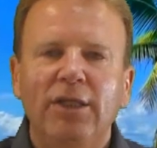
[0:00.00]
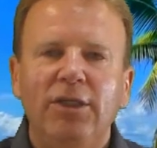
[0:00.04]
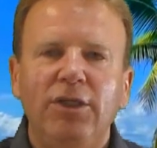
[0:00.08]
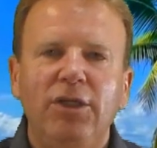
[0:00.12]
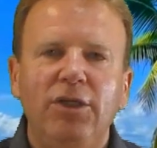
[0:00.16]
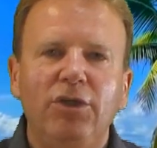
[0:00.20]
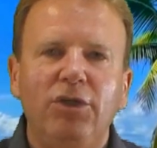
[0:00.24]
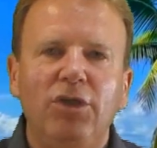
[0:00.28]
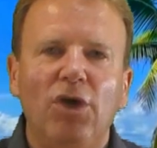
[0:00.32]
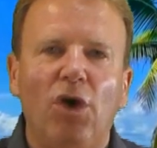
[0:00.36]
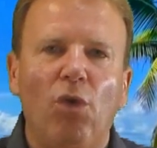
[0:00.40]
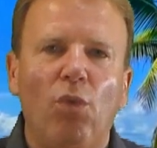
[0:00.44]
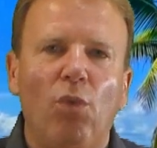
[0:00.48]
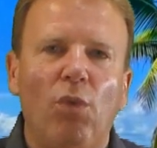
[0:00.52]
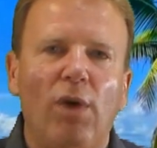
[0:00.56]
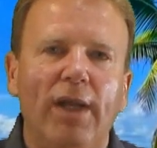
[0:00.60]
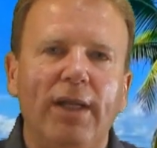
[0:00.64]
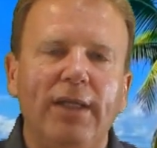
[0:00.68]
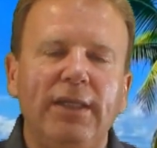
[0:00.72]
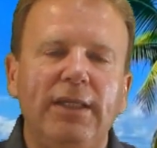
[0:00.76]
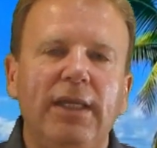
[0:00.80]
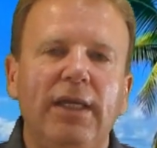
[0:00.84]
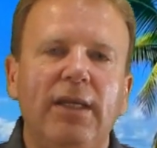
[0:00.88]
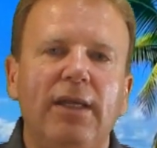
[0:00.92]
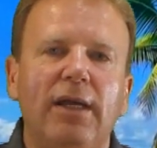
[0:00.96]
You don't
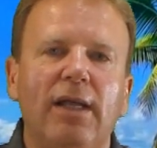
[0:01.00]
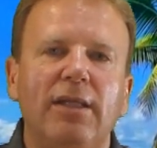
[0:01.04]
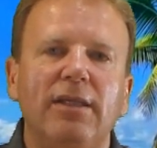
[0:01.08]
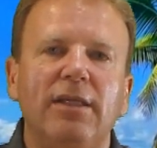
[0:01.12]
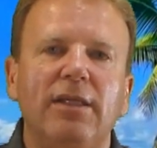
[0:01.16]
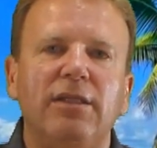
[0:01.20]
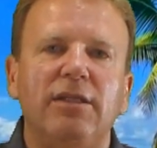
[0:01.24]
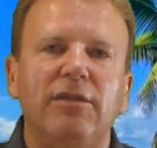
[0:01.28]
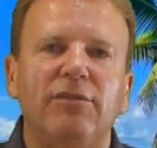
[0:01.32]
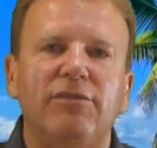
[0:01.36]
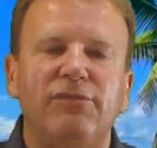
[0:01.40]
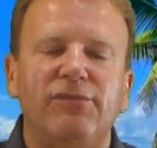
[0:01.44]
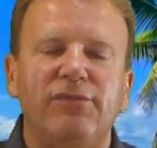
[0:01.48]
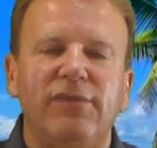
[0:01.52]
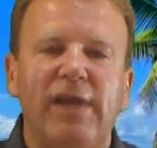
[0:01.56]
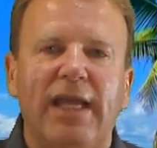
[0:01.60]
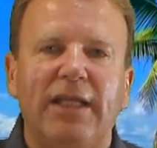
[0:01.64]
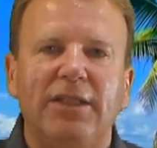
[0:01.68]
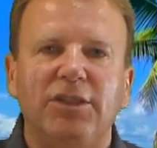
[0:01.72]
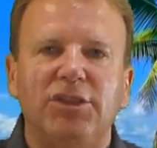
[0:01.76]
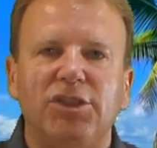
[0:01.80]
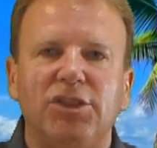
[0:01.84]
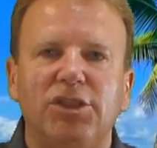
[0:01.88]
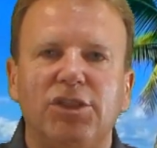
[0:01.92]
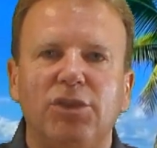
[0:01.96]
want to get on the
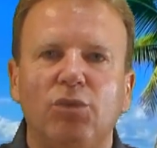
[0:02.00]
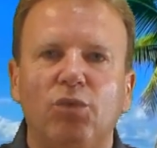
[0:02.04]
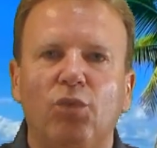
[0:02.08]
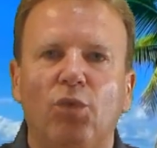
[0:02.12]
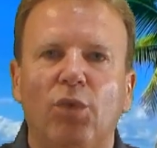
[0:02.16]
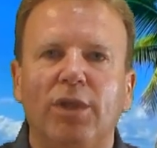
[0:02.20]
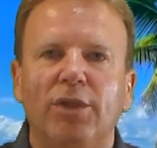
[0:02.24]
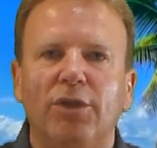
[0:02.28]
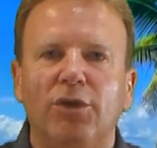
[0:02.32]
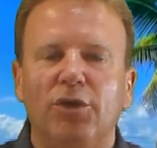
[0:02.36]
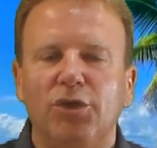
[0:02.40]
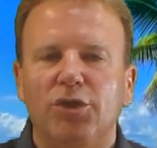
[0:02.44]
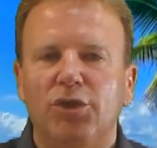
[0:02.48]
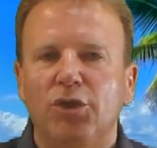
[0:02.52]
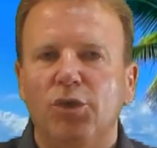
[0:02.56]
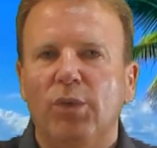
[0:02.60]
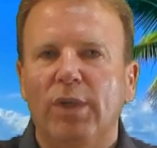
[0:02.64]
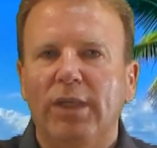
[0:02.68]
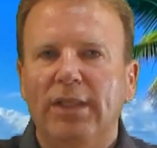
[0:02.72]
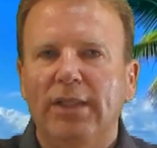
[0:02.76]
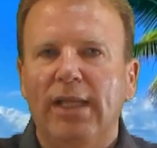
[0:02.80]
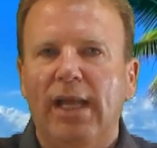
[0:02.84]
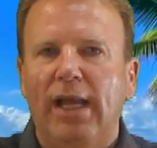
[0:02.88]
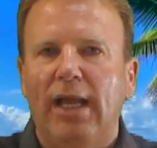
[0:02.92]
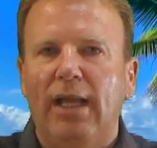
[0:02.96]
defense when they're
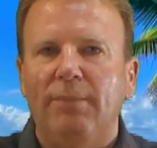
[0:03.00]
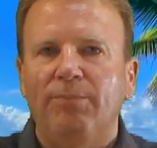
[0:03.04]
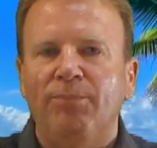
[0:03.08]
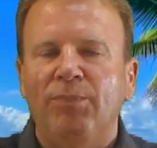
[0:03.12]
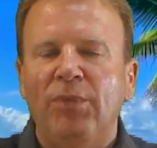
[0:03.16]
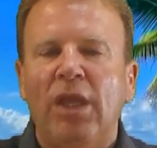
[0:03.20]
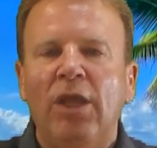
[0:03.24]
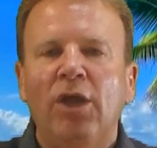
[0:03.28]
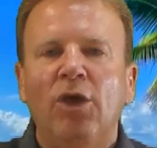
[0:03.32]
doing that.